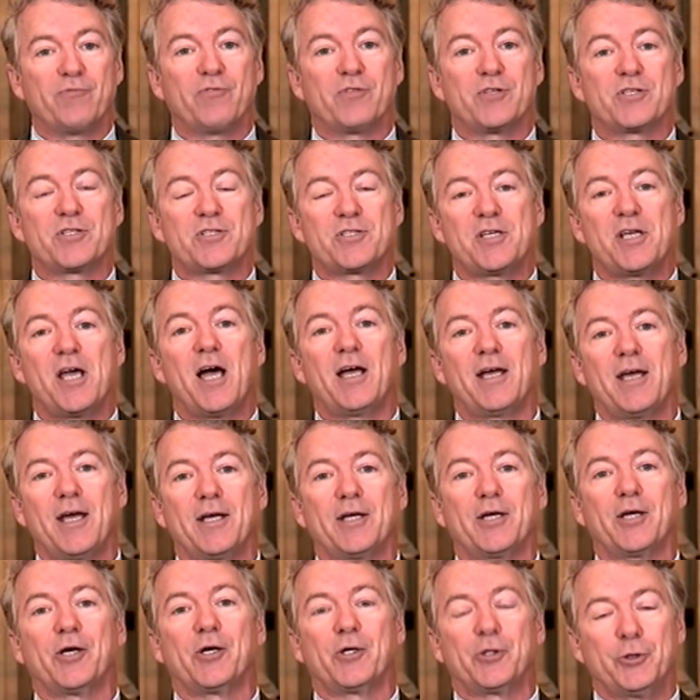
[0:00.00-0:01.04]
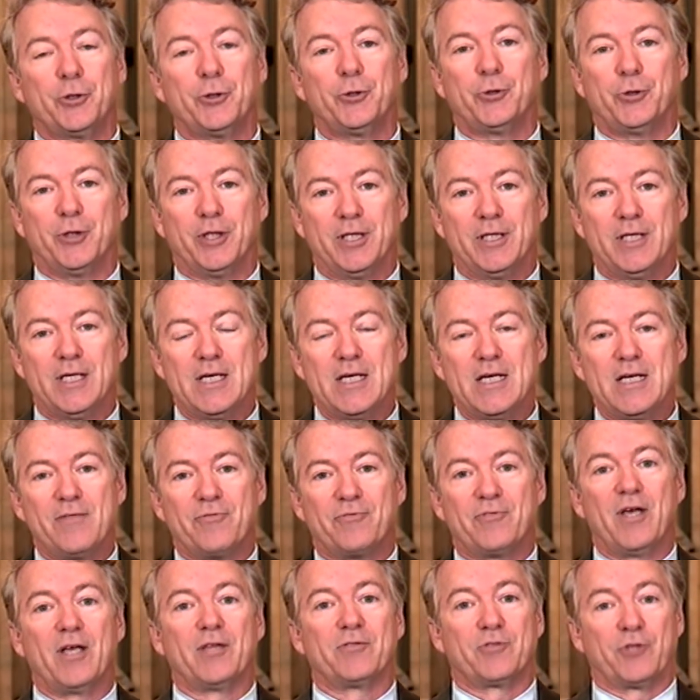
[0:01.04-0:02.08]
If the CIA concluded
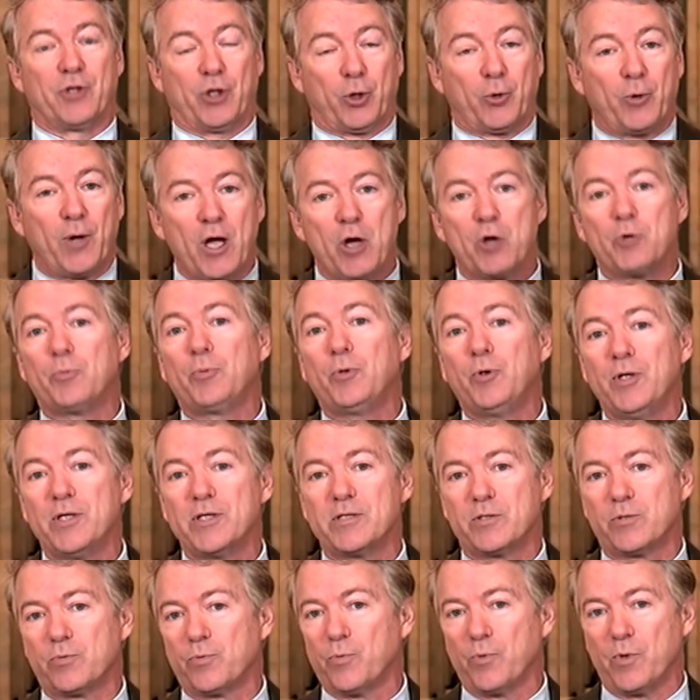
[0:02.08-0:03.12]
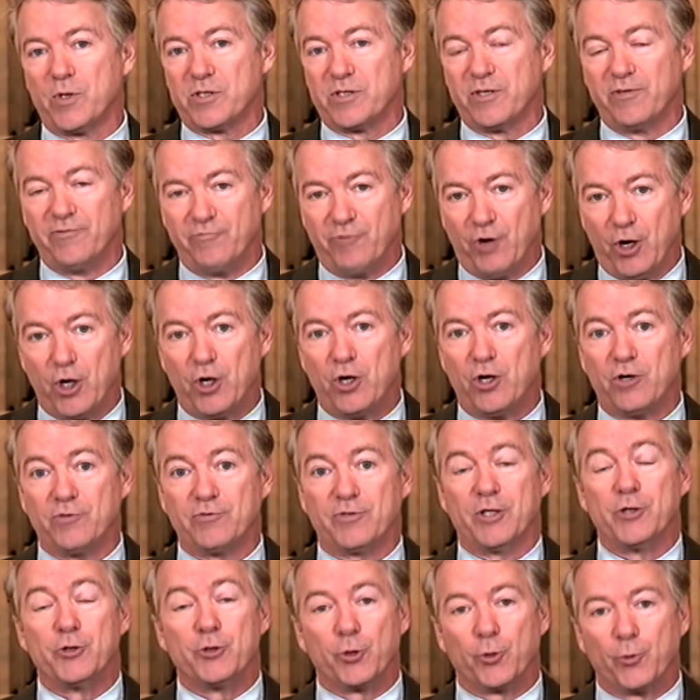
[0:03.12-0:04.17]
that the Crown Prince was
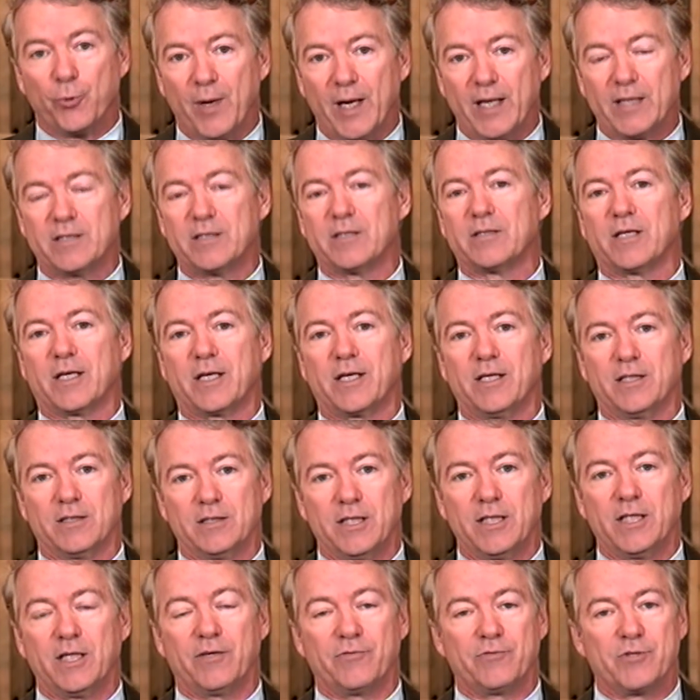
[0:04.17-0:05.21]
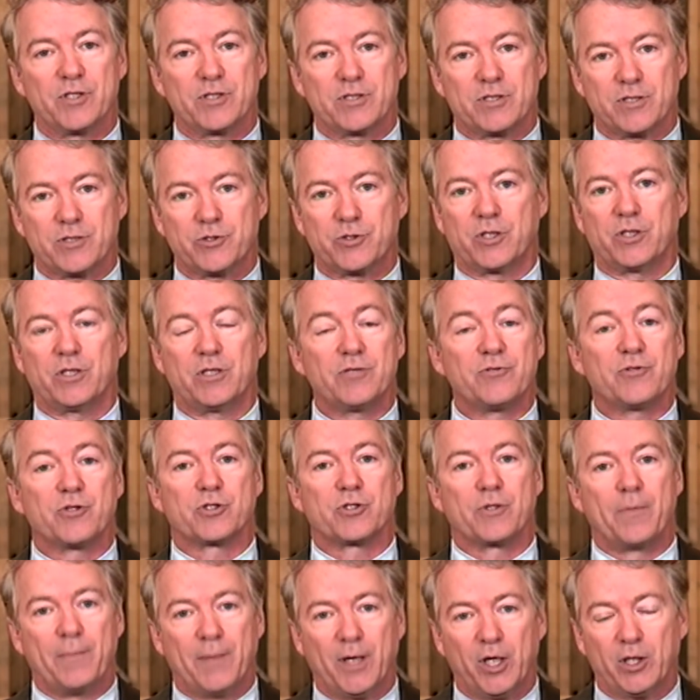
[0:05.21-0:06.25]
involved and directed the killing of this dissident,
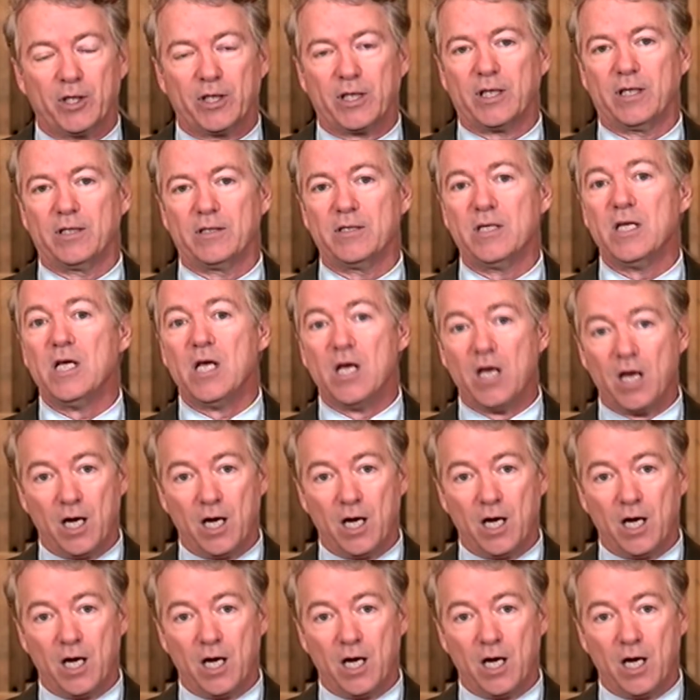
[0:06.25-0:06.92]
this American,